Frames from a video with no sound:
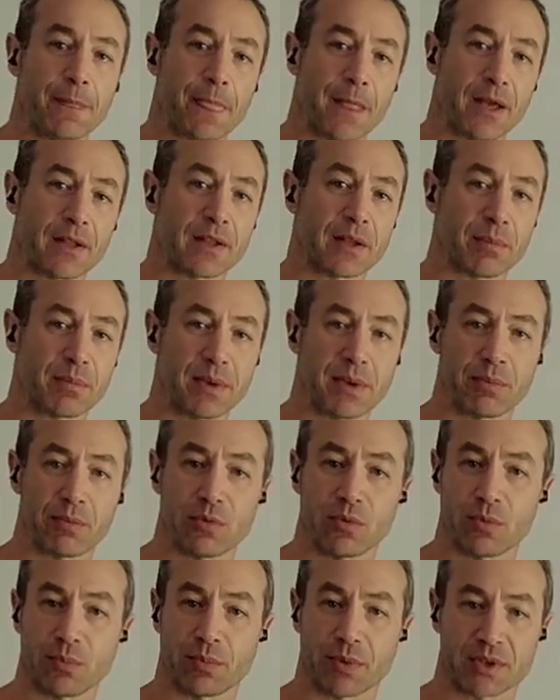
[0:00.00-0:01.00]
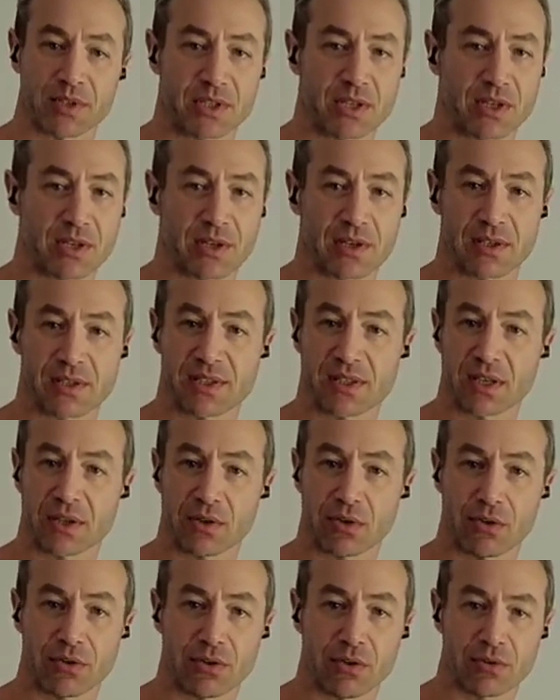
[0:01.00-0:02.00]
Other people particularly set
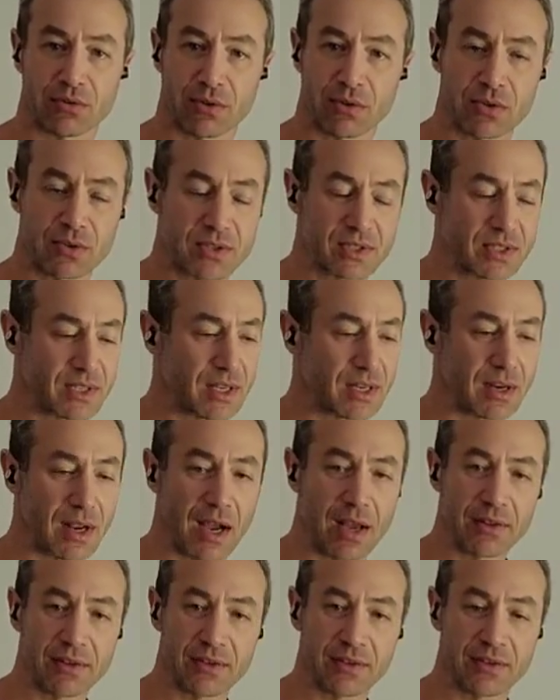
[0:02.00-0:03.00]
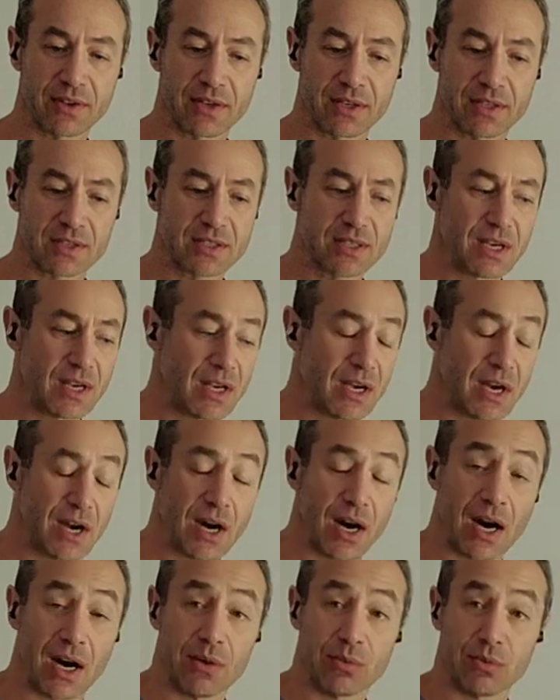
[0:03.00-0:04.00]
on the roast and other things.
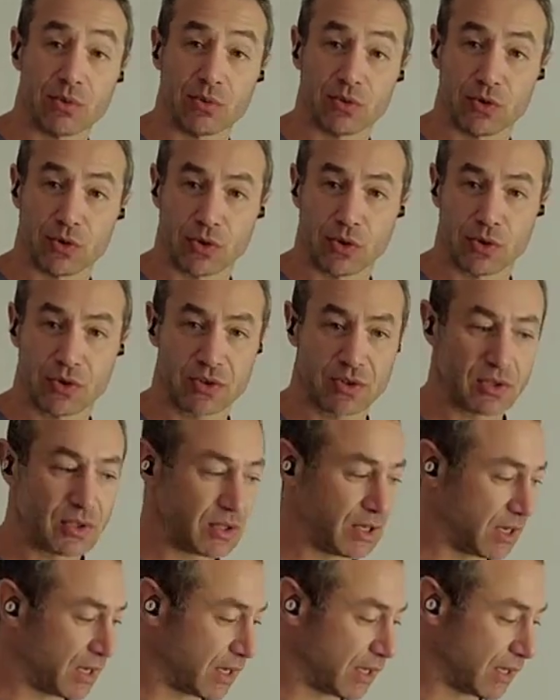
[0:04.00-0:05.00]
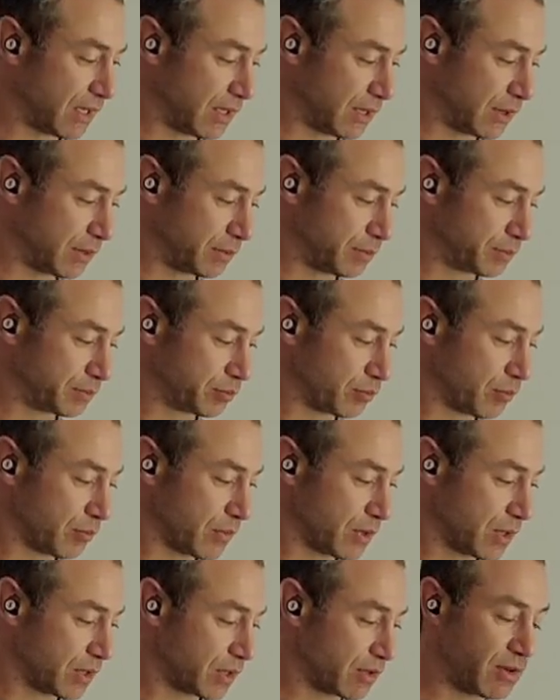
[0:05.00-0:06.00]
I will not
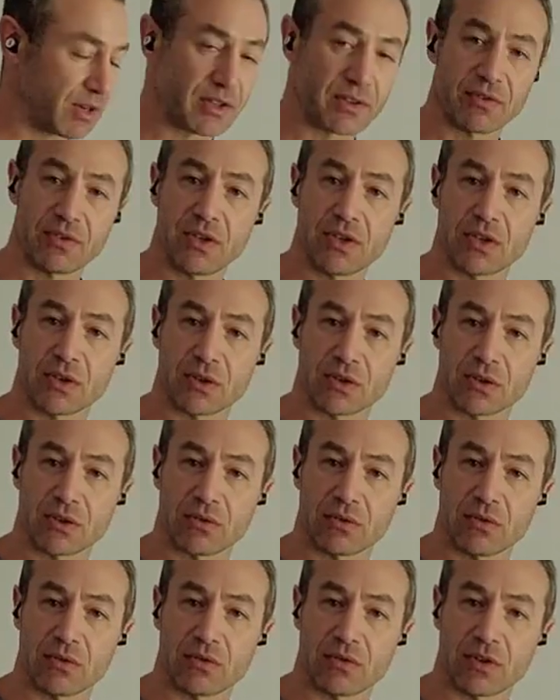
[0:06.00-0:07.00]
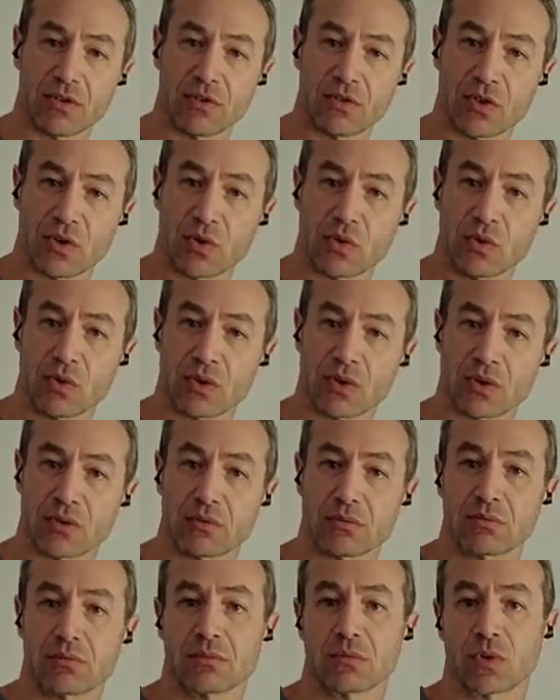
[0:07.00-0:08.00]
create video
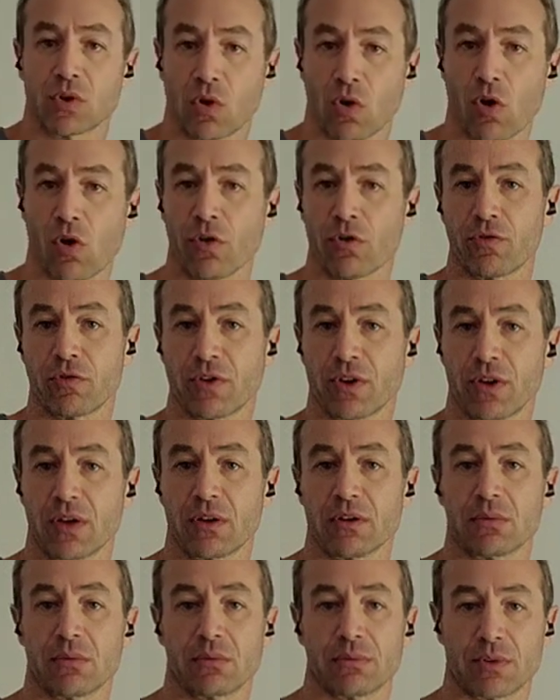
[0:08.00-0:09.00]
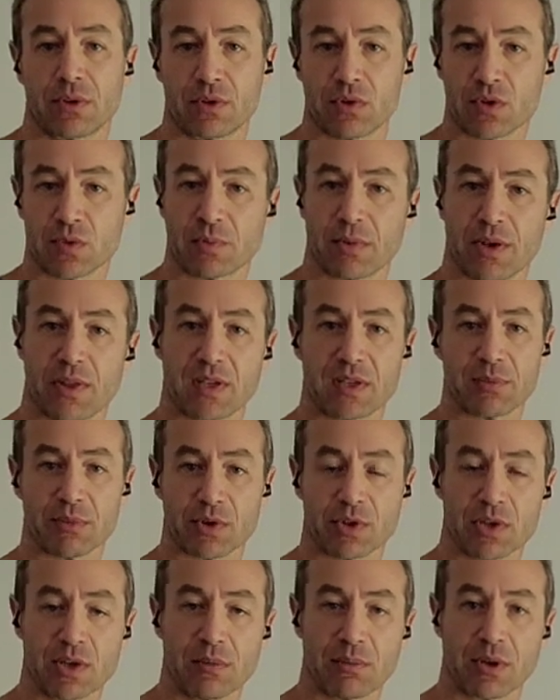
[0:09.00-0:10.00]
reviewing coffee produced by this
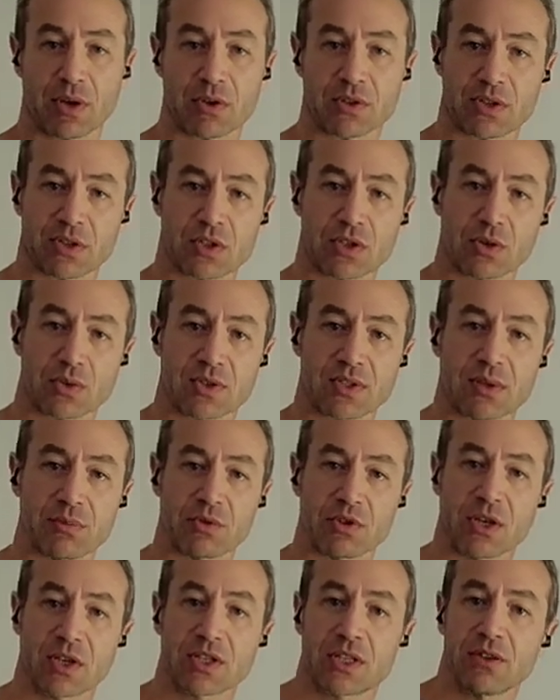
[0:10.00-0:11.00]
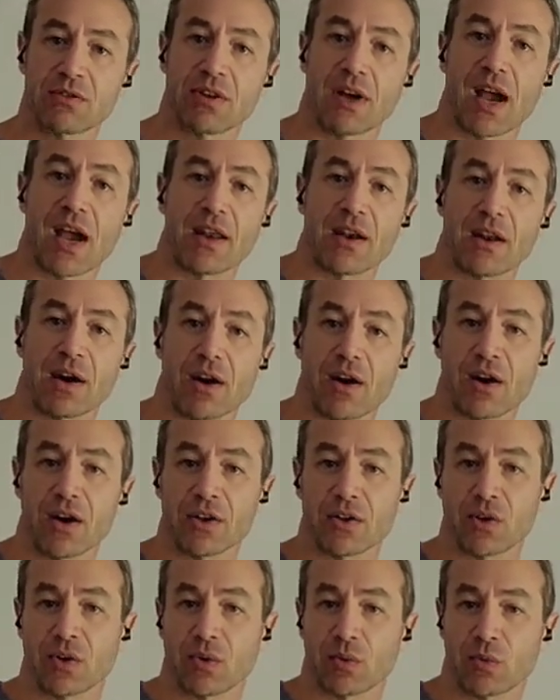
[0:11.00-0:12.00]
machine because it's so subjective and I
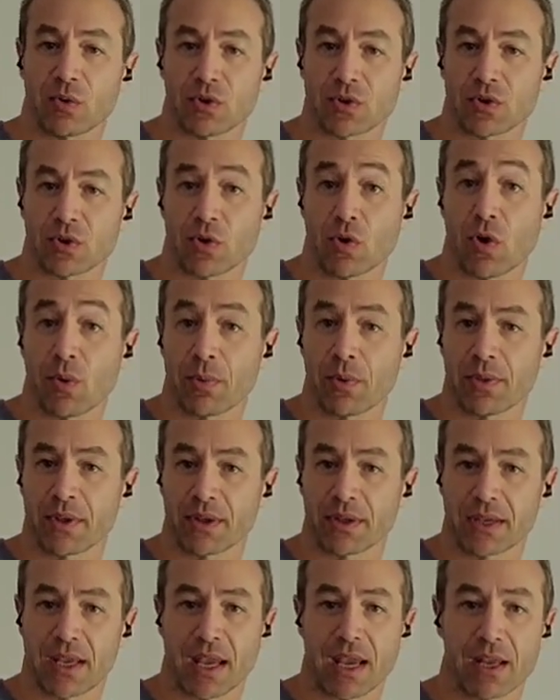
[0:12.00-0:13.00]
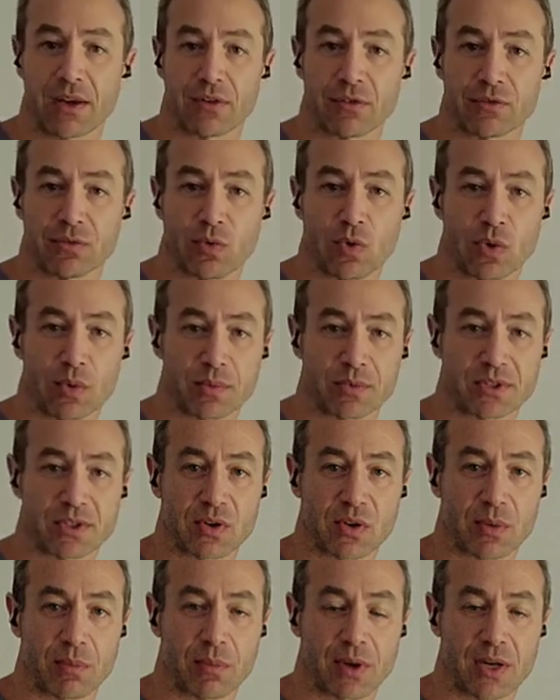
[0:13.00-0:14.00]
don't want to open that can of worms
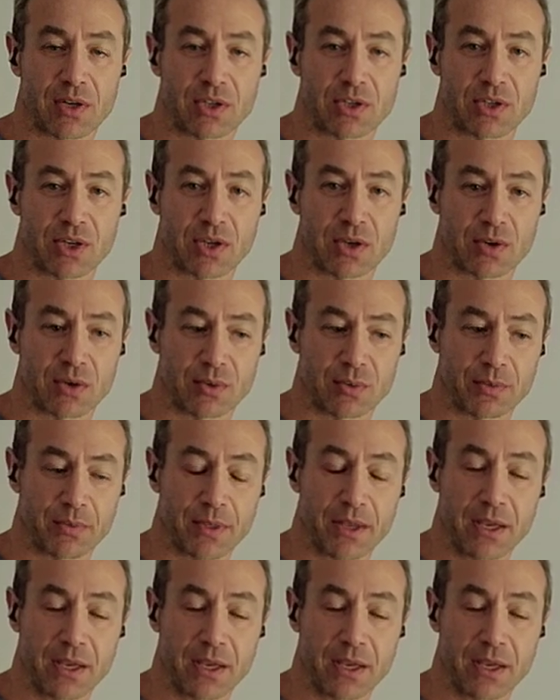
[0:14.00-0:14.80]
on my channel.